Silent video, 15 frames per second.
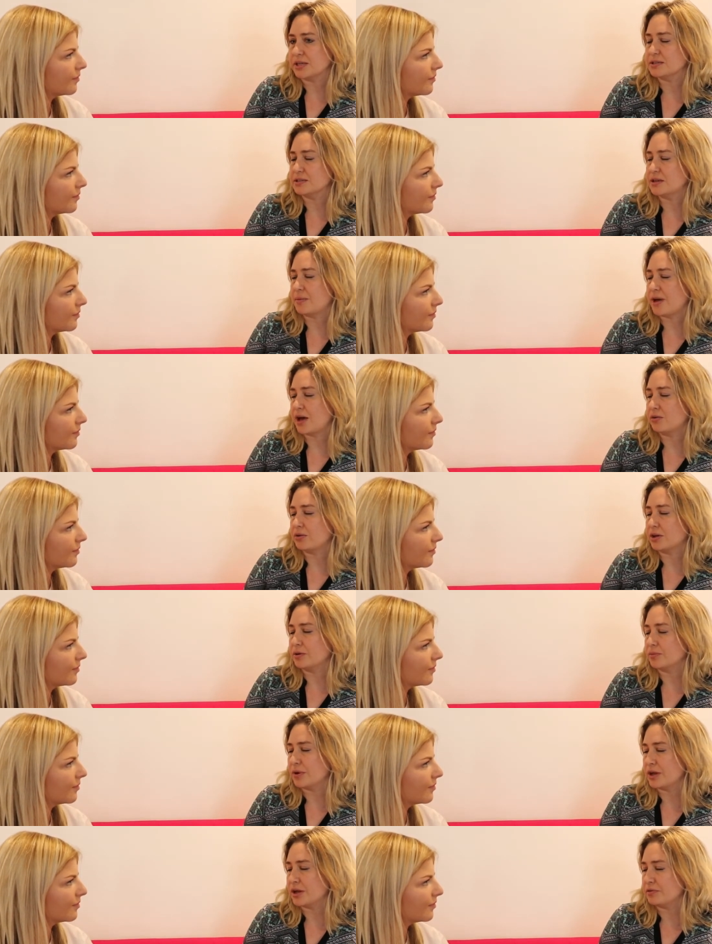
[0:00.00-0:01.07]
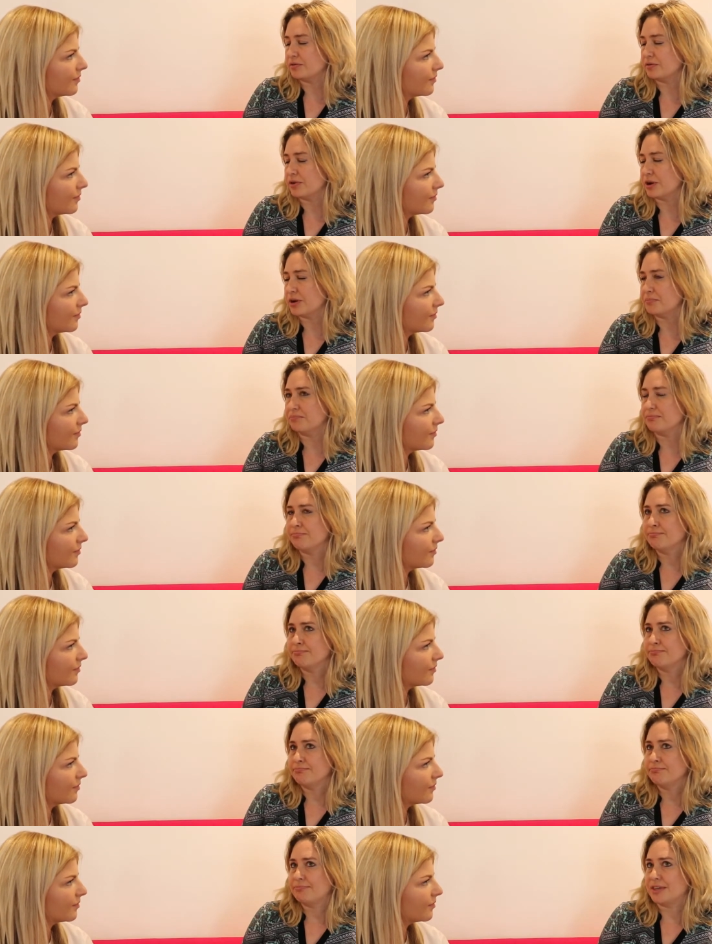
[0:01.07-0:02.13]
Speaker 1: we can somehow get away from
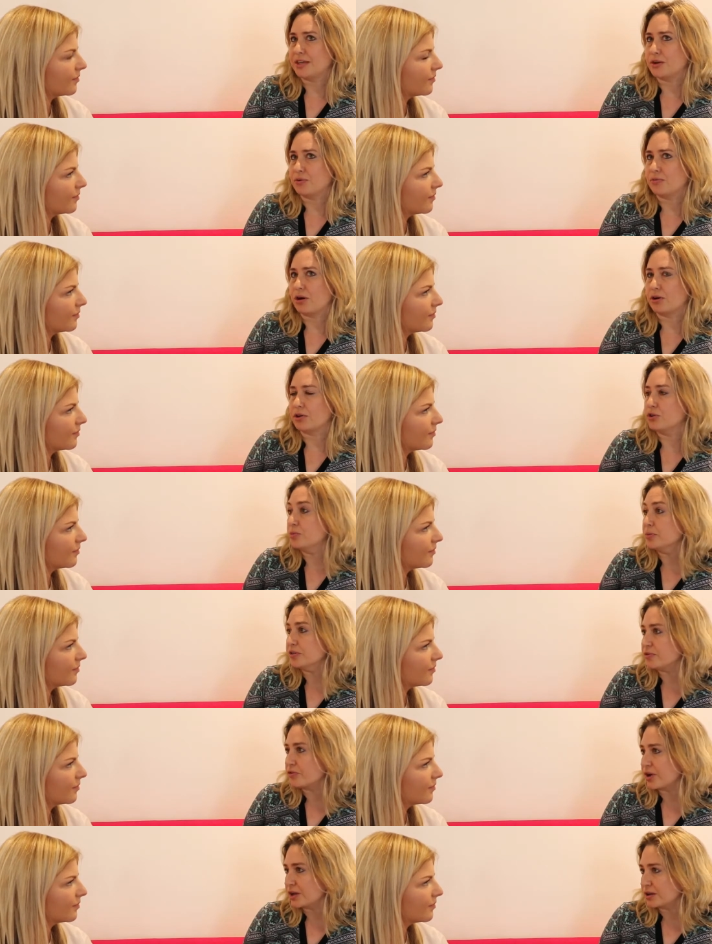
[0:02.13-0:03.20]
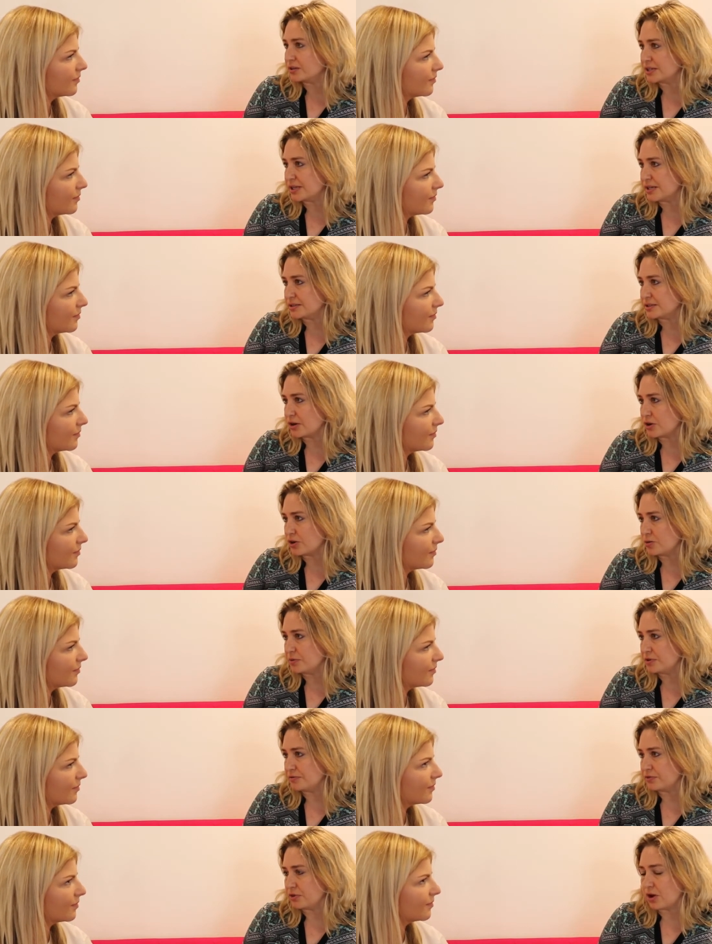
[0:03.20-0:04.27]
you know our human frailties and our
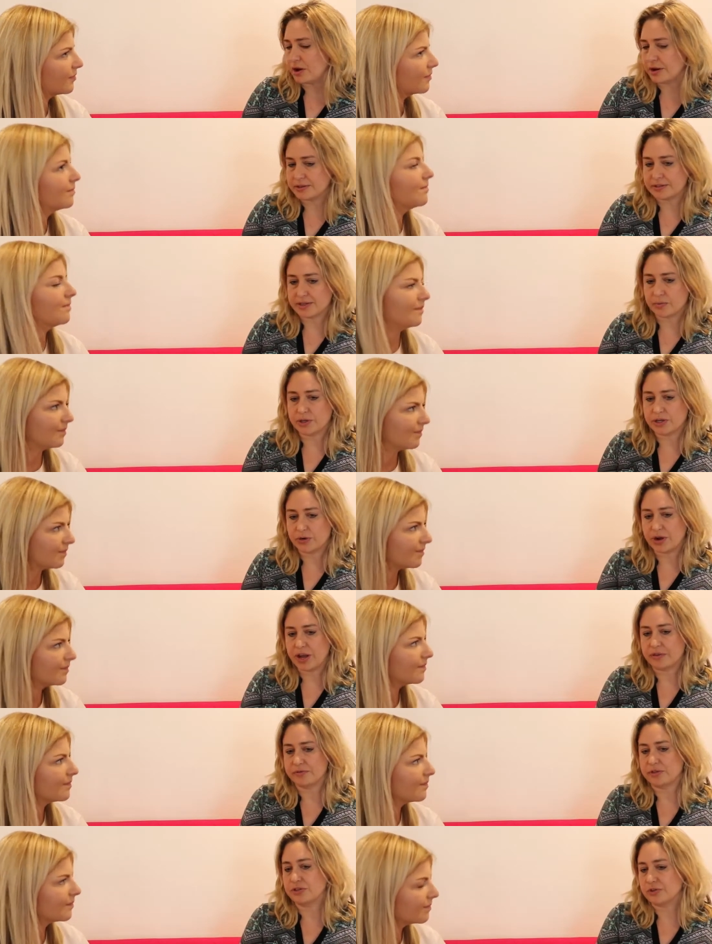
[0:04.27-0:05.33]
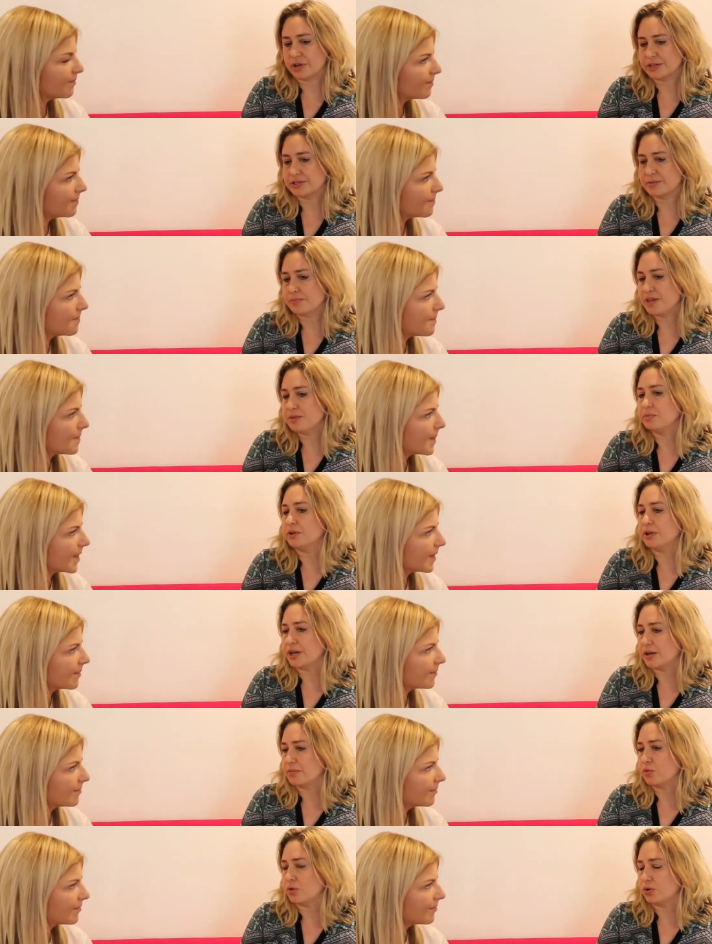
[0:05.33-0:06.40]
human flaws mm-hmm. that we don't have to trust people
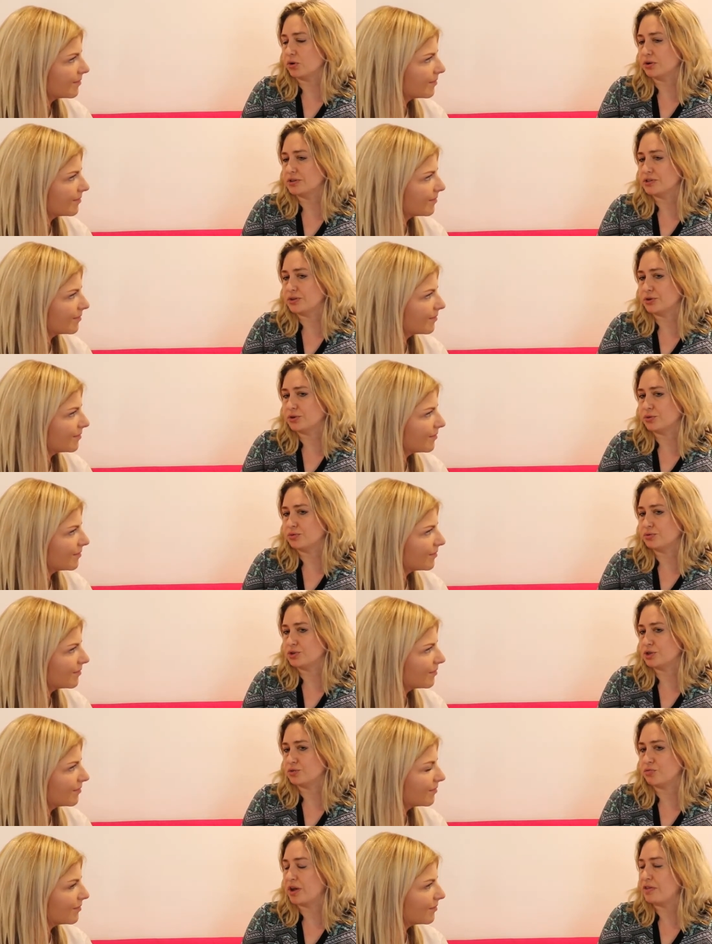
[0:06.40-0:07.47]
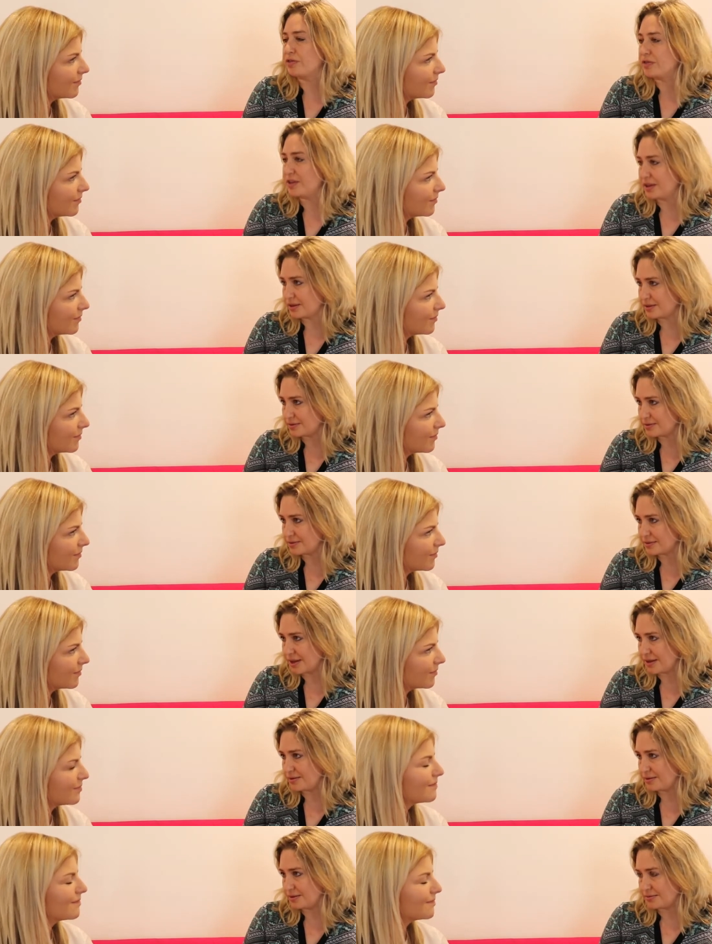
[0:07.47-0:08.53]
anymore to to run things
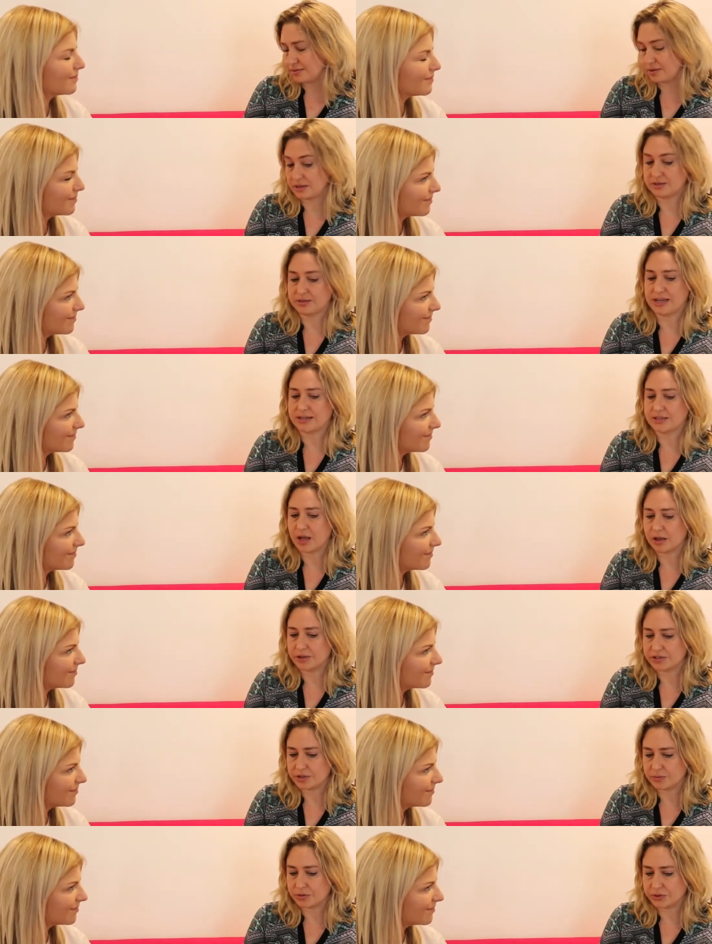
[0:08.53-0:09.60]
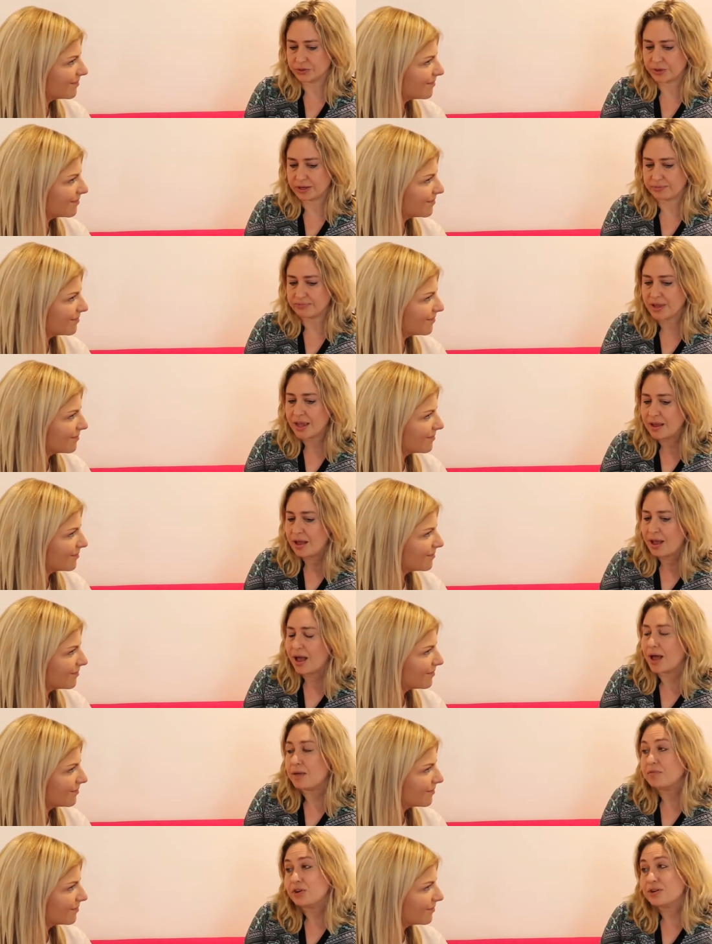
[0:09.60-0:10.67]
okay the, the technology will do it
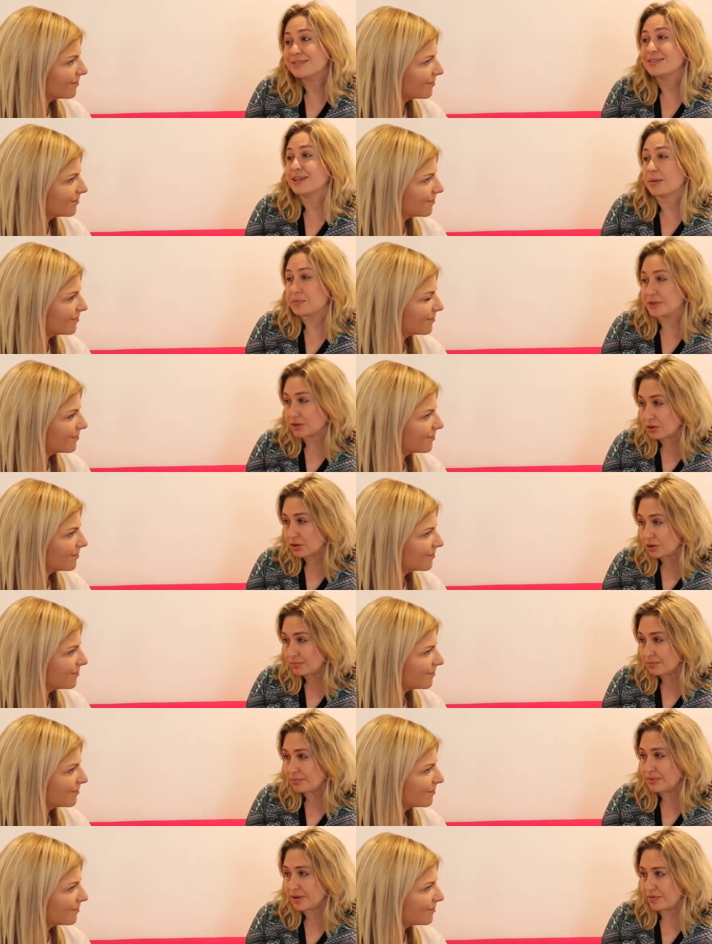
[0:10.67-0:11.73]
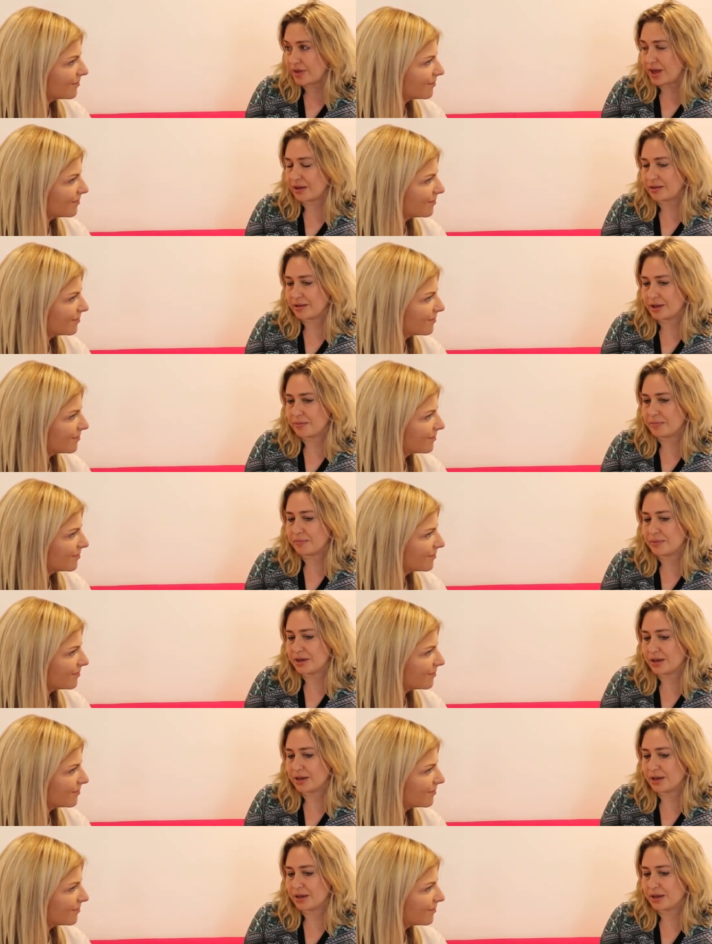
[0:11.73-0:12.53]
i'm very skeptical of that claim